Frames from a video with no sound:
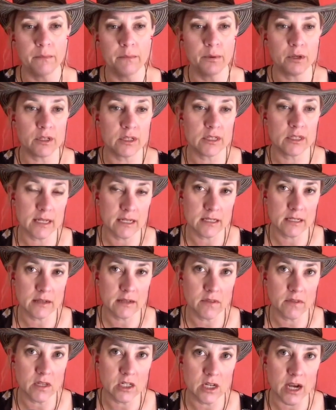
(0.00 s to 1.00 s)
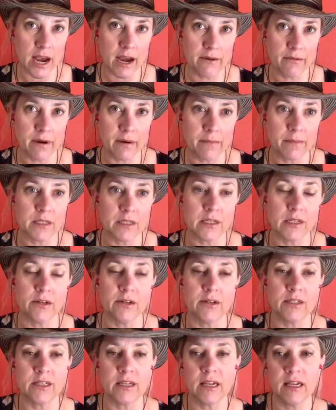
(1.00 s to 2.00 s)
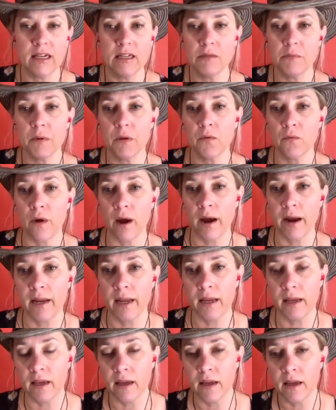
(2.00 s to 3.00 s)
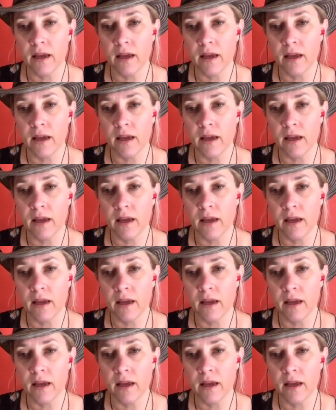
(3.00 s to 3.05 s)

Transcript: book 6 of the Jackrabbit series, he's been writing